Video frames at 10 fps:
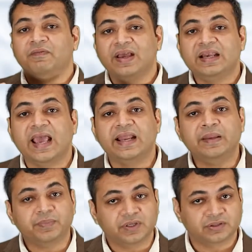When
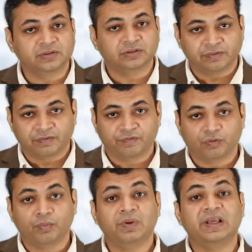any person suffers
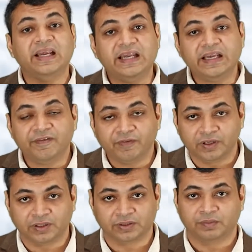from kidney
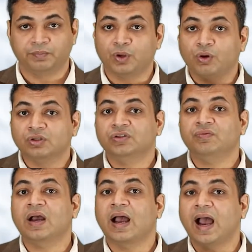failure because of
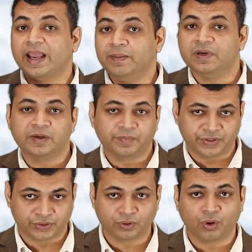high blood
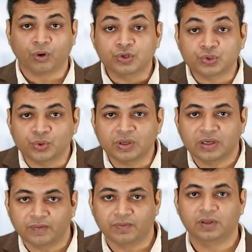pressure or sugar
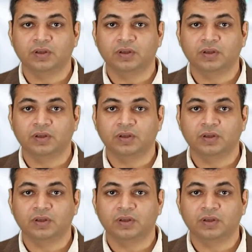level,